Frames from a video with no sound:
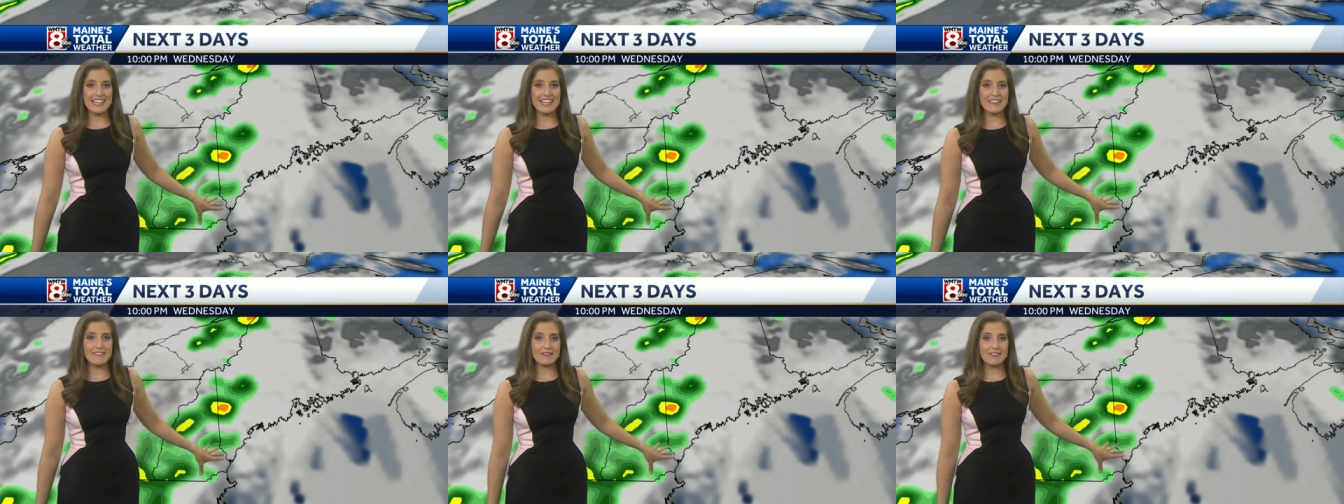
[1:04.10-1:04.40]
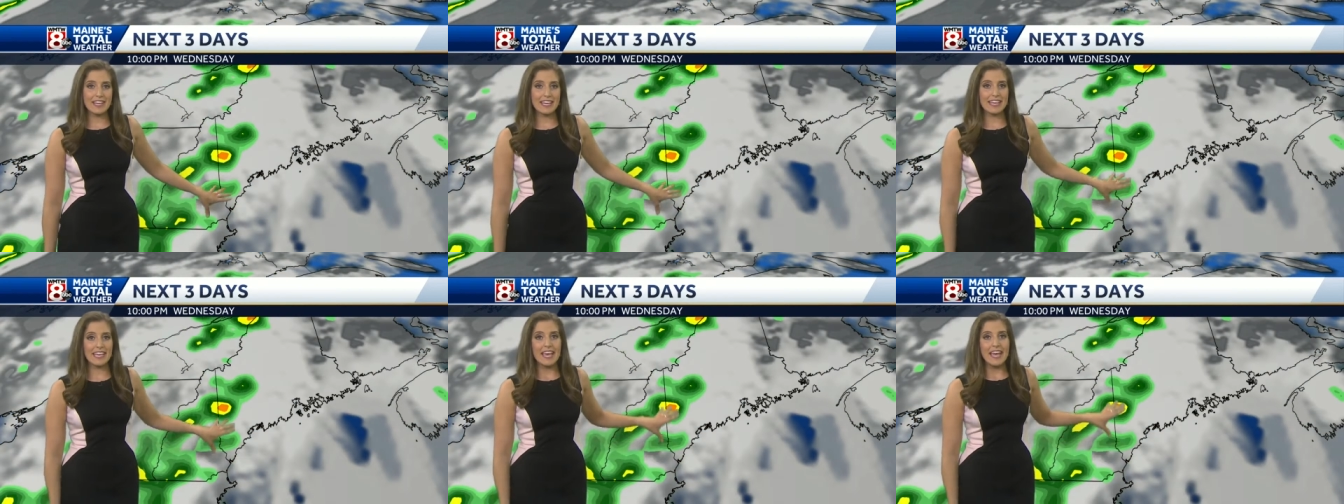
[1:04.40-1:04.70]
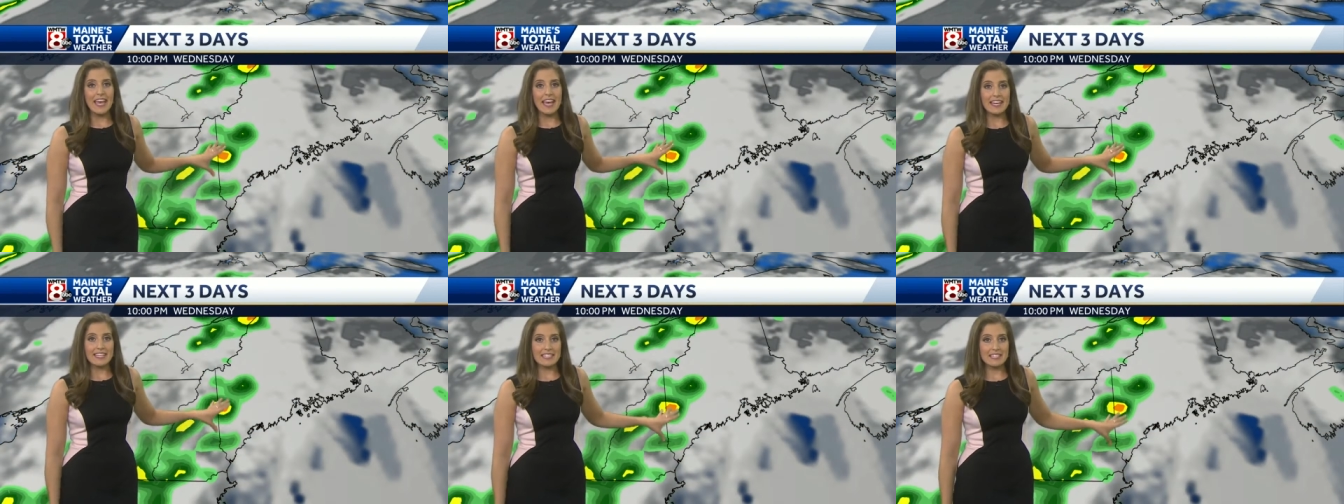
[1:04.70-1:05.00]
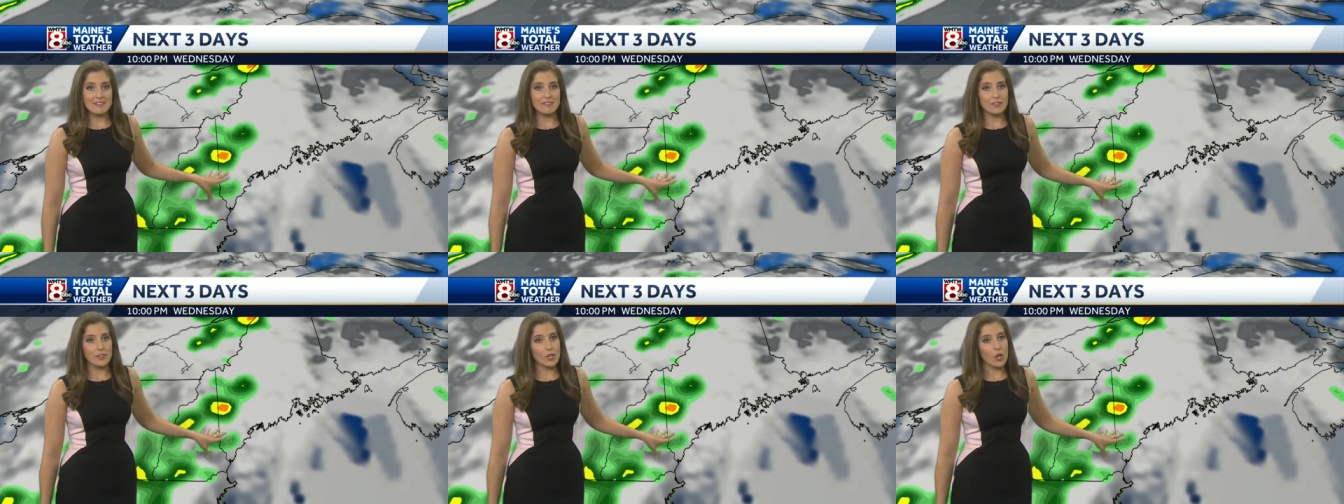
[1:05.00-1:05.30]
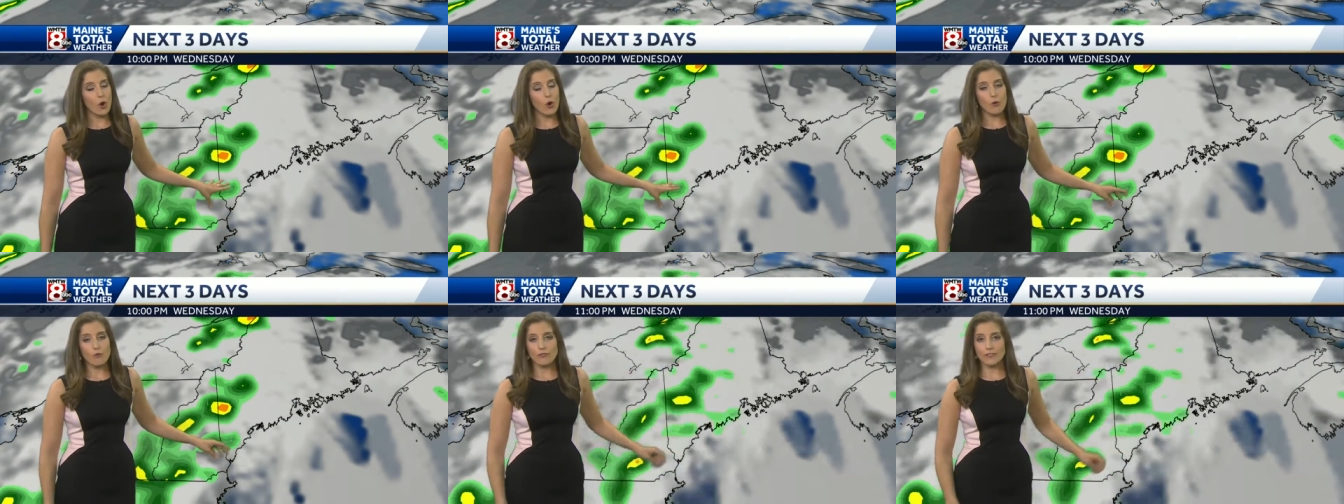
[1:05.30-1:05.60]
evening and even
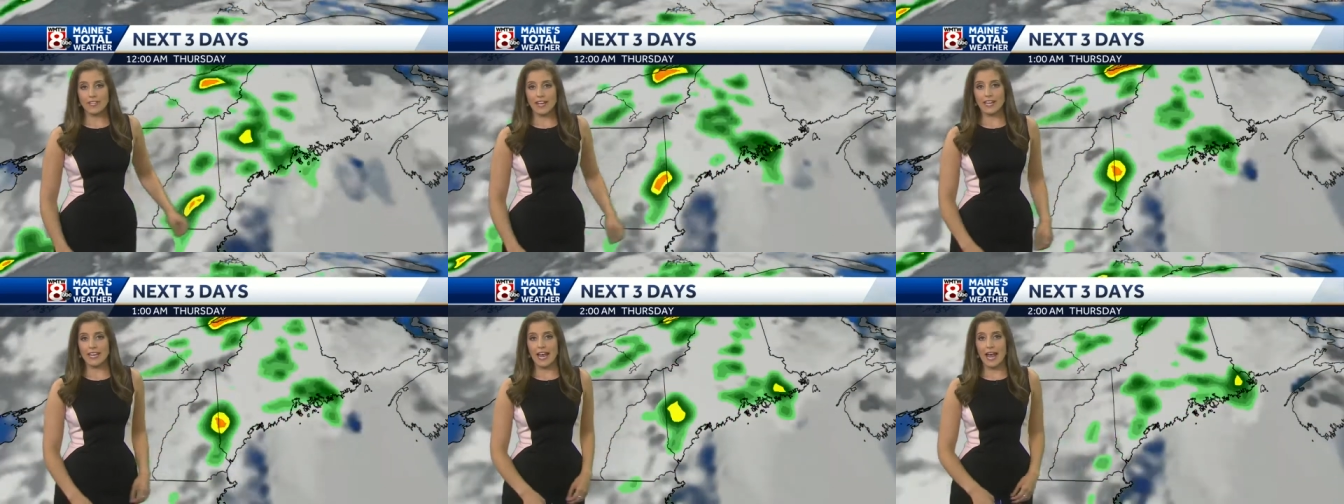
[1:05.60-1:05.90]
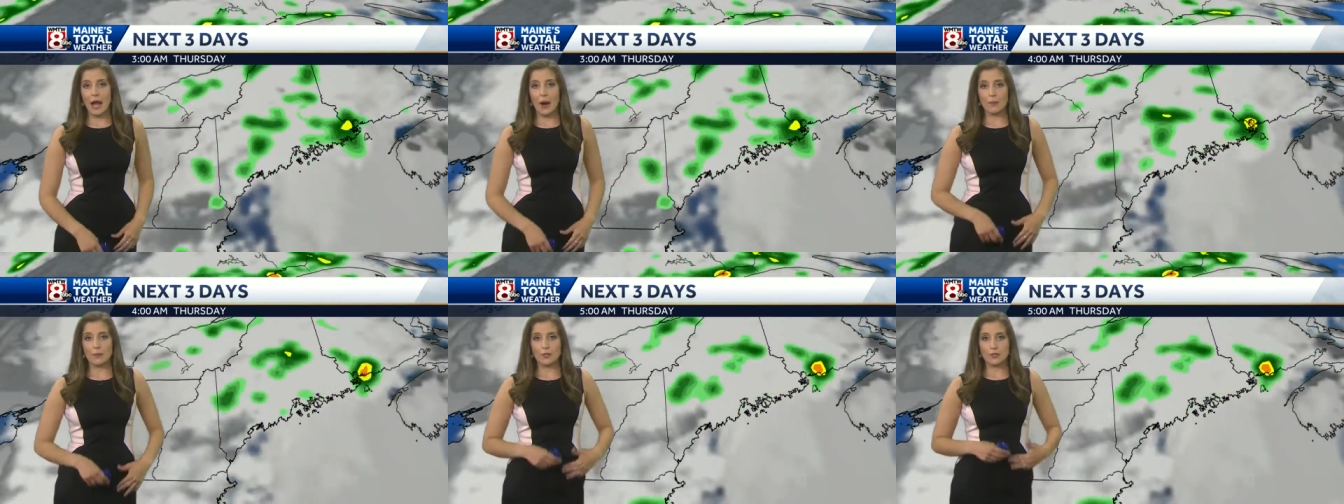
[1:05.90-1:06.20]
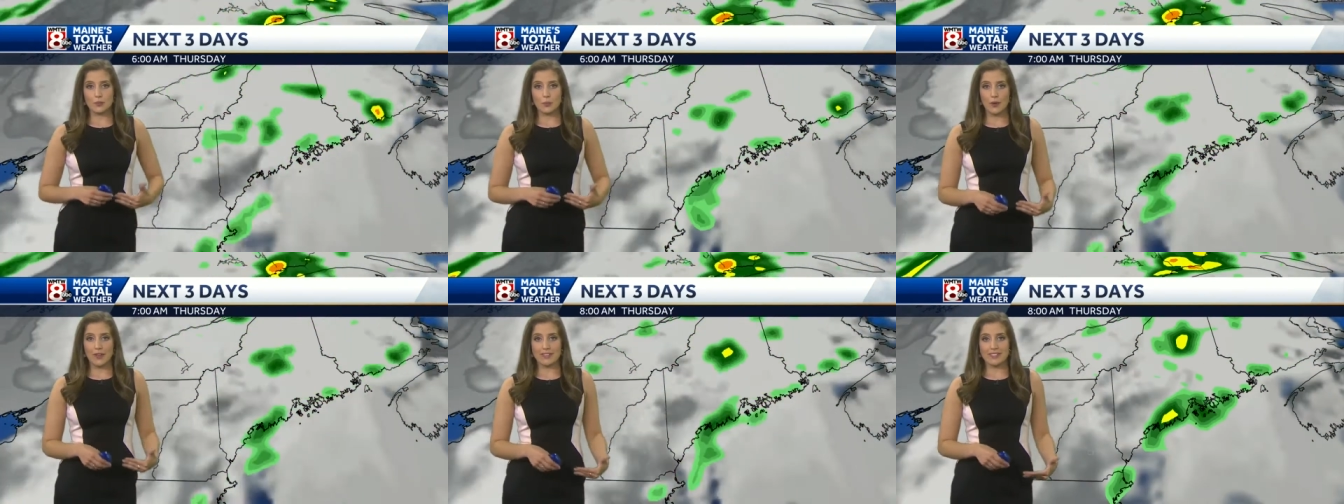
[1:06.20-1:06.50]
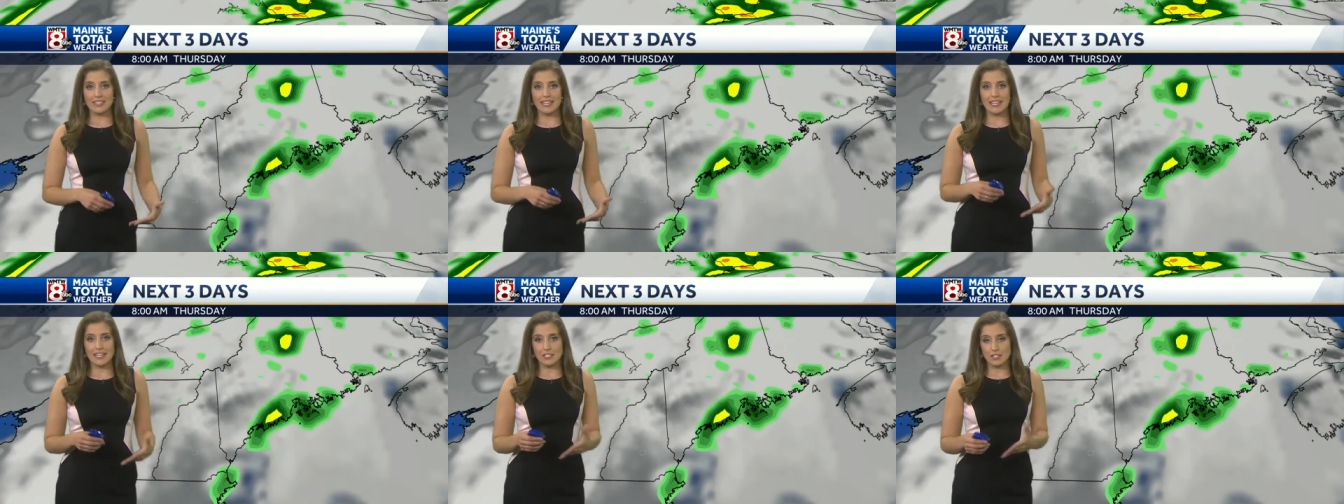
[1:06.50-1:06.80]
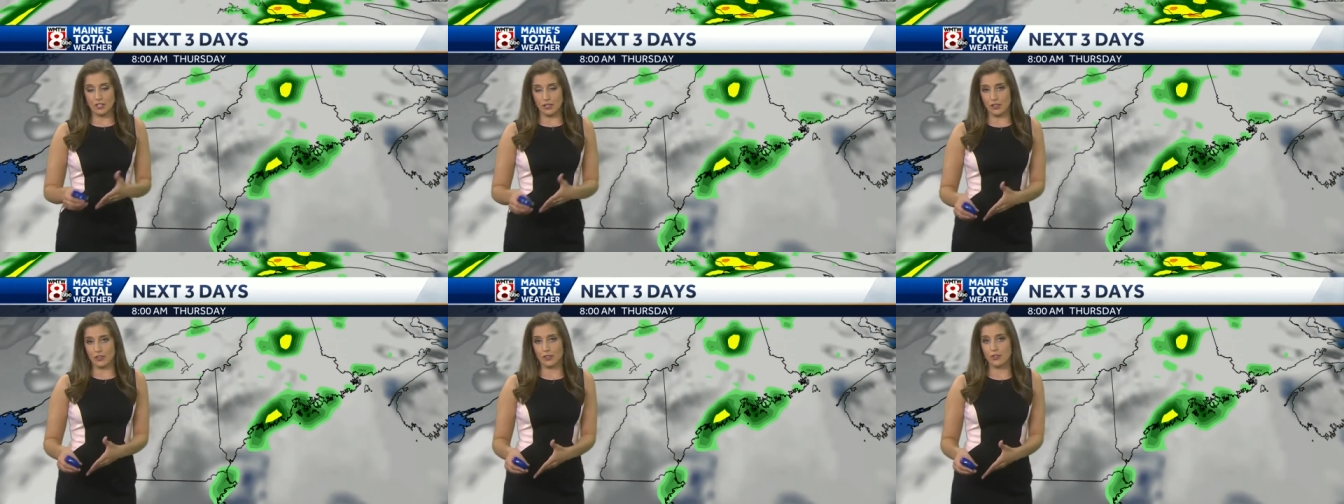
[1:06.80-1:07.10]
the overnight hours Wednesday
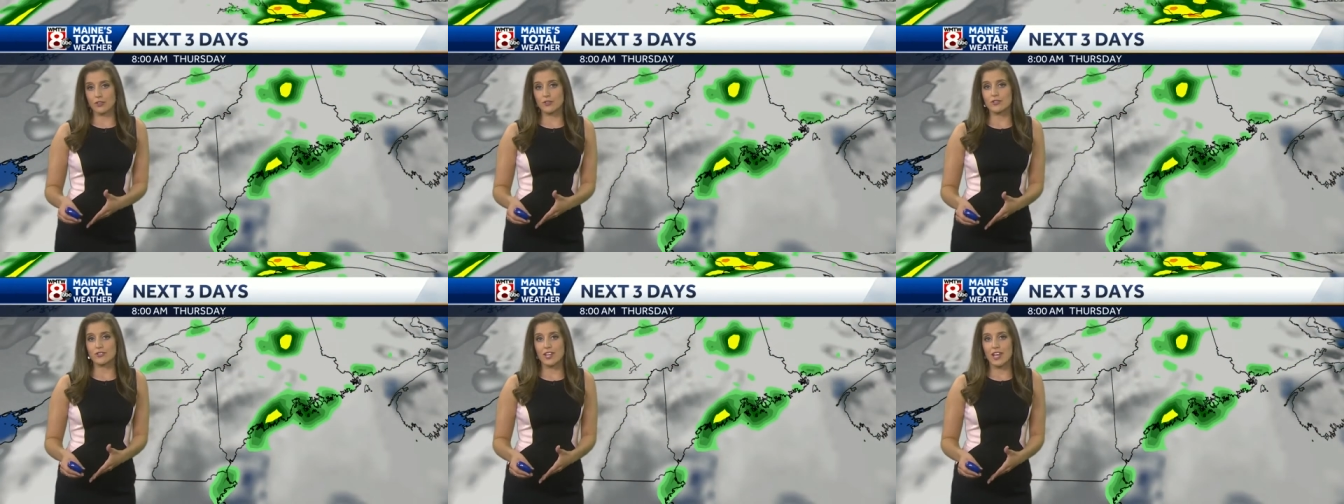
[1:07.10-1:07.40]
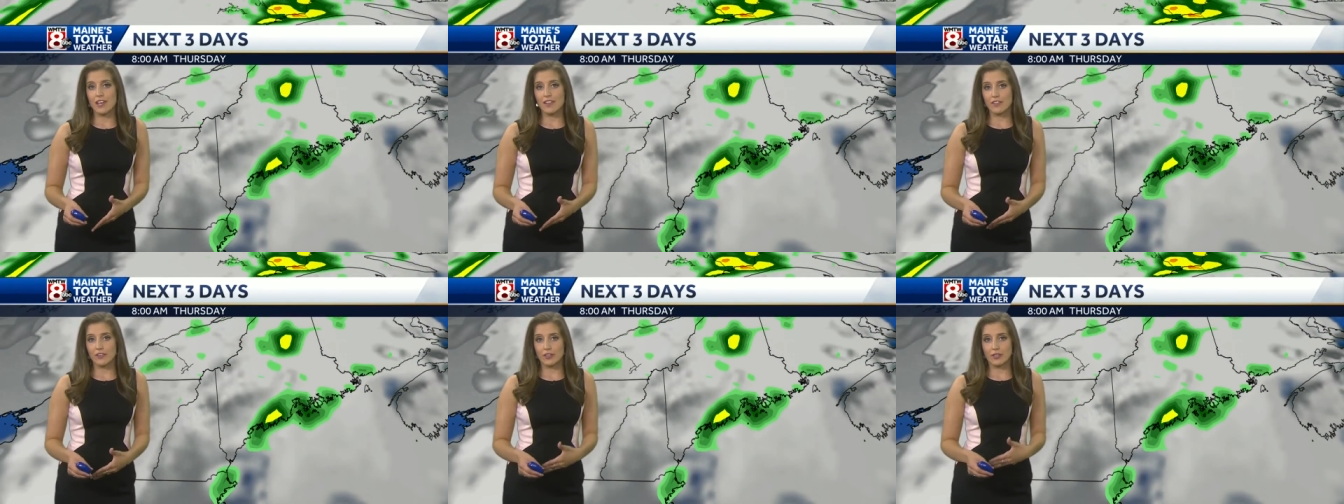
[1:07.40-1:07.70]
into Thursday.